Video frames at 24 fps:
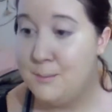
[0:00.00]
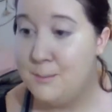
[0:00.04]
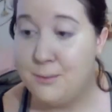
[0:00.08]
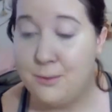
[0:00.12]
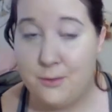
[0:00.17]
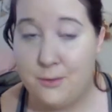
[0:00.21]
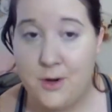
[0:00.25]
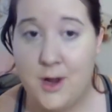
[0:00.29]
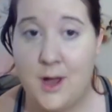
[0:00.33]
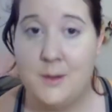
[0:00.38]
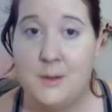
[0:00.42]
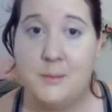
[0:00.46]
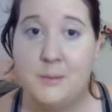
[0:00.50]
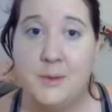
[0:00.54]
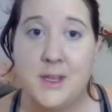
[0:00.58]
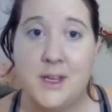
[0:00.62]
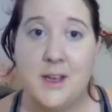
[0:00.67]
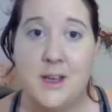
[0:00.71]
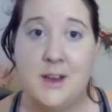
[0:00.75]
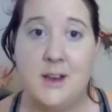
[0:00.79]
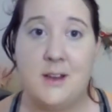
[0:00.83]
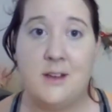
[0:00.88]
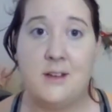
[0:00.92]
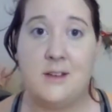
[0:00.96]
probably
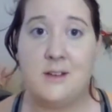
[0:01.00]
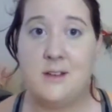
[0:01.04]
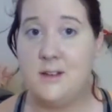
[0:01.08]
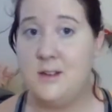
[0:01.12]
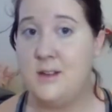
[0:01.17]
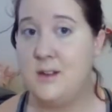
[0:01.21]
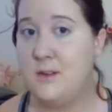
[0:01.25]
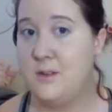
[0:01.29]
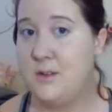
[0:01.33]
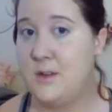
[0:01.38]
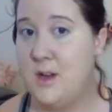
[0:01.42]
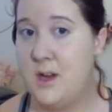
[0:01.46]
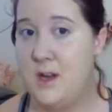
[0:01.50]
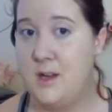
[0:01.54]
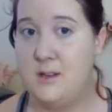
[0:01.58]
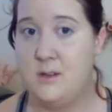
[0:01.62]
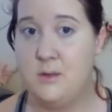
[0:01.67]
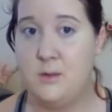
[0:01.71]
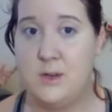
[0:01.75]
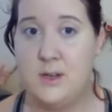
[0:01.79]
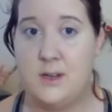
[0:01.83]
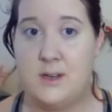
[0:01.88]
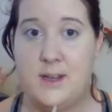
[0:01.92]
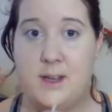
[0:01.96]
gonna,
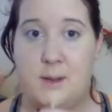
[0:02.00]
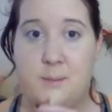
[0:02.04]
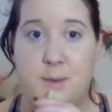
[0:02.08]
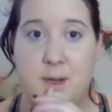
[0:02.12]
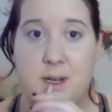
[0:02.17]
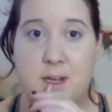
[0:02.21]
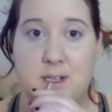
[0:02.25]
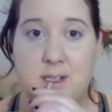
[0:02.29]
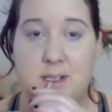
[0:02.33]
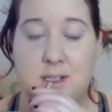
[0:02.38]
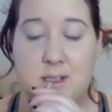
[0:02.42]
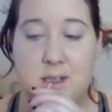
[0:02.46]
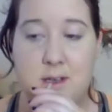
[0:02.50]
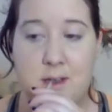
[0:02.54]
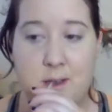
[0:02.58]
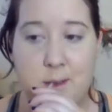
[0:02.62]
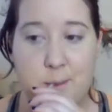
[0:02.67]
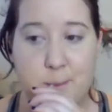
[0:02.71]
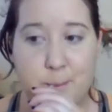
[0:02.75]
contour today because